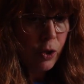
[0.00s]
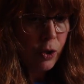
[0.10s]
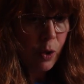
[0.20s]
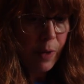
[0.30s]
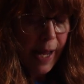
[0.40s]

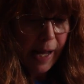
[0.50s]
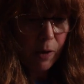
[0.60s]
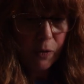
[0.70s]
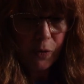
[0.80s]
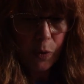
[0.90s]
So
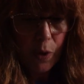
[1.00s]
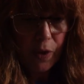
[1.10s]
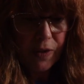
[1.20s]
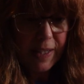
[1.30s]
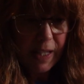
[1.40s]
now
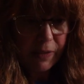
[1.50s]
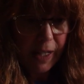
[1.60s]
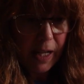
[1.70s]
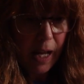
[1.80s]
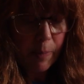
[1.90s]
for this
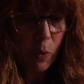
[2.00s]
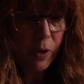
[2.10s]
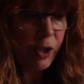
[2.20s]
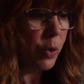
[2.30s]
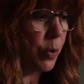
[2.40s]
evening, I'm
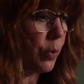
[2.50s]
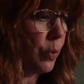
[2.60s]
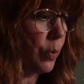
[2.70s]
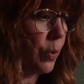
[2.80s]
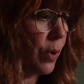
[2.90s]
going
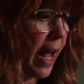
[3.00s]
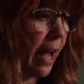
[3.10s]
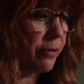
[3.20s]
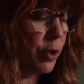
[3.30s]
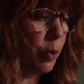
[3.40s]
to
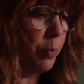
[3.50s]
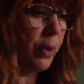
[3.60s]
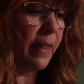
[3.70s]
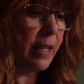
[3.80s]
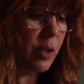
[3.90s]
have to
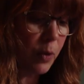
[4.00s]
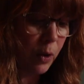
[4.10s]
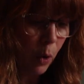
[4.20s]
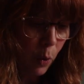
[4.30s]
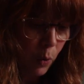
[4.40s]
put this one
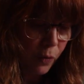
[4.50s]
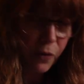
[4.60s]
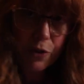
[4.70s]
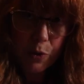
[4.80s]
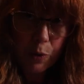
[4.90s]
on hold
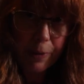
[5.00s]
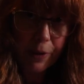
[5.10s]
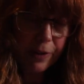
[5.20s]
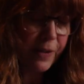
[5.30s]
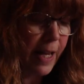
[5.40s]
for a short
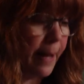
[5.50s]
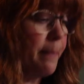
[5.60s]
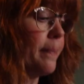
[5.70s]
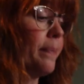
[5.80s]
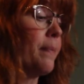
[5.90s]
period of
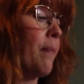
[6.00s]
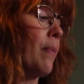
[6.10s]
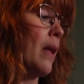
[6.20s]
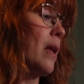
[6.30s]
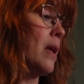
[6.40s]
time,
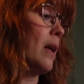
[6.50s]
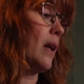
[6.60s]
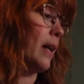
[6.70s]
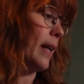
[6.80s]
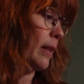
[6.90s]

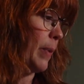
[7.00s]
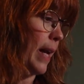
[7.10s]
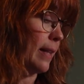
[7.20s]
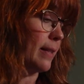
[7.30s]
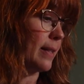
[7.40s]
cut out the
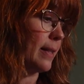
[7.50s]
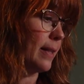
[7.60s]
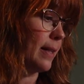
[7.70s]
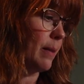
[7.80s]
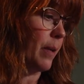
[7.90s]
pants,
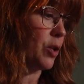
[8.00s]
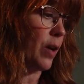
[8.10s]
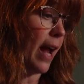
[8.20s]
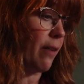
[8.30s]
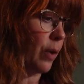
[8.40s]
make
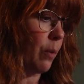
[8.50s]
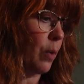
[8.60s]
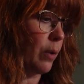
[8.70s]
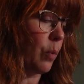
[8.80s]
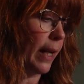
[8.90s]
sure I have what I
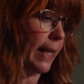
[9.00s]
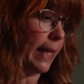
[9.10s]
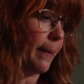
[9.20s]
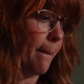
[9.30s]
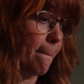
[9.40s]
want, what I
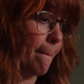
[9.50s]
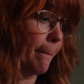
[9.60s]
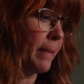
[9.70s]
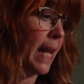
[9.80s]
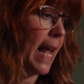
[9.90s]
need,
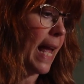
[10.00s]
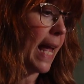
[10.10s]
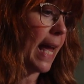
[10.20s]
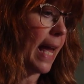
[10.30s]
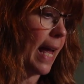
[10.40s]

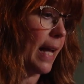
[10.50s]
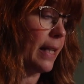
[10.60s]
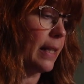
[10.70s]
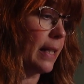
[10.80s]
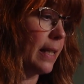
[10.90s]

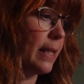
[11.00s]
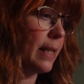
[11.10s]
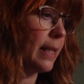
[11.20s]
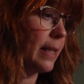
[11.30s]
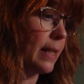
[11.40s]
and
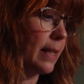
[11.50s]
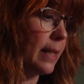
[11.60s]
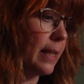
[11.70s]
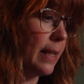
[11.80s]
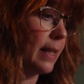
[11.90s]

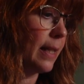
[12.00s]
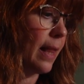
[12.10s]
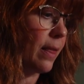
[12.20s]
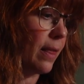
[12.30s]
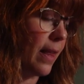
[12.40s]

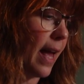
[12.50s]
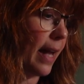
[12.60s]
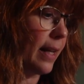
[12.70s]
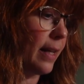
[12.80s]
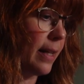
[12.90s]

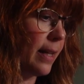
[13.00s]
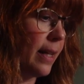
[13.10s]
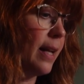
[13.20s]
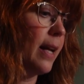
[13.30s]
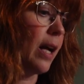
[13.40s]
then
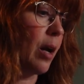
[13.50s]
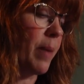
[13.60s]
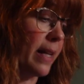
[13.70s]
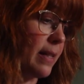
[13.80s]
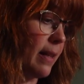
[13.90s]
come
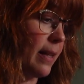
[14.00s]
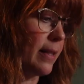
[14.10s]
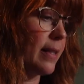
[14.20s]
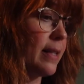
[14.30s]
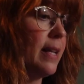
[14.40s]
back to
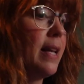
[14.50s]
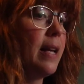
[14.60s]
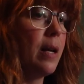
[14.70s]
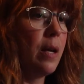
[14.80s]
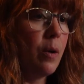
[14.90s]
this
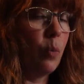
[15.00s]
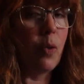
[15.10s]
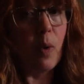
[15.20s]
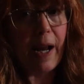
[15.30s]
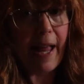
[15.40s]

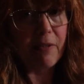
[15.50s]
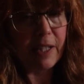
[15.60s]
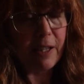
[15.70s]
with what I have